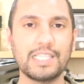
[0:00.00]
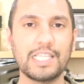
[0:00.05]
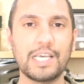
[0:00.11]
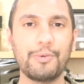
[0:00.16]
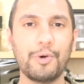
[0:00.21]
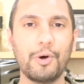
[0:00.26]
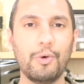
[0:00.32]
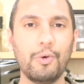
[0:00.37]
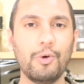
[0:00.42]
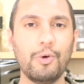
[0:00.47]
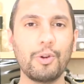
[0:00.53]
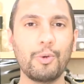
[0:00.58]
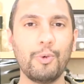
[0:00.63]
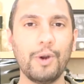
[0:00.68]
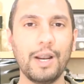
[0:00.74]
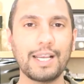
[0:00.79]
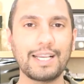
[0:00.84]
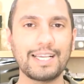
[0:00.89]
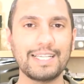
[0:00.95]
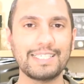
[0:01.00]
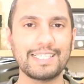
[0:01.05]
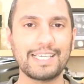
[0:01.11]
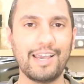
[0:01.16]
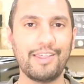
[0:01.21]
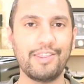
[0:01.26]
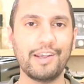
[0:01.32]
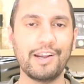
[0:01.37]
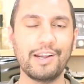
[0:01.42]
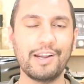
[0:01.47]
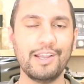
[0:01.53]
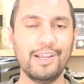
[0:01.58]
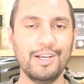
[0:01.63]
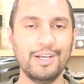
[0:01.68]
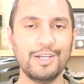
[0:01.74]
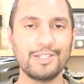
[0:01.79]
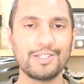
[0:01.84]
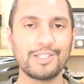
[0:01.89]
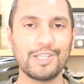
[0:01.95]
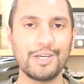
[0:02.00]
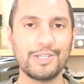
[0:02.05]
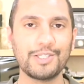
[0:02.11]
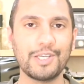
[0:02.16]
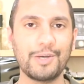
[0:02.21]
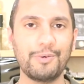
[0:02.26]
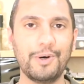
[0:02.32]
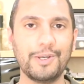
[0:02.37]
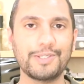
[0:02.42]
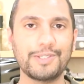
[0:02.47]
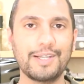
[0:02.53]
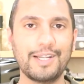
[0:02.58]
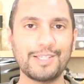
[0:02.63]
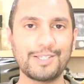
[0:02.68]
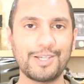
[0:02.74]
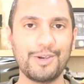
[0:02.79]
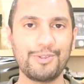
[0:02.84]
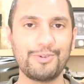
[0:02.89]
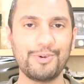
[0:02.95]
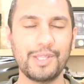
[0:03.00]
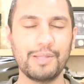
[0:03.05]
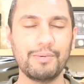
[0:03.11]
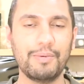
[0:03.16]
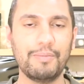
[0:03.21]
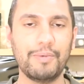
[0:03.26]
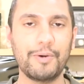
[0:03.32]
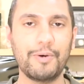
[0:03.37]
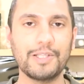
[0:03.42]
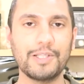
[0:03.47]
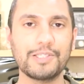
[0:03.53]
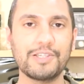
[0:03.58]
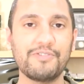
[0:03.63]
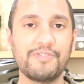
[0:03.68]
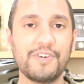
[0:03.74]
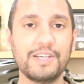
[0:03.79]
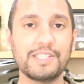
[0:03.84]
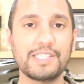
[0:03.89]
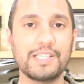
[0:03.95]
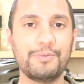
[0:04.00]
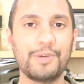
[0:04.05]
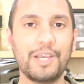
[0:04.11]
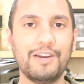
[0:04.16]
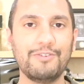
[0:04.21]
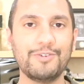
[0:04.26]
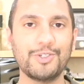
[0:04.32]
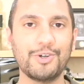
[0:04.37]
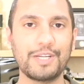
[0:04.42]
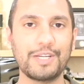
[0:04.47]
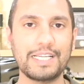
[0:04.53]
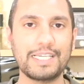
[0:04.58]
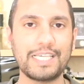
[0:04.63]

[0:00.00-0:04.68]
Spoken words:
and they were all working together So what? So let's go through them one by one. So first up we have Johnny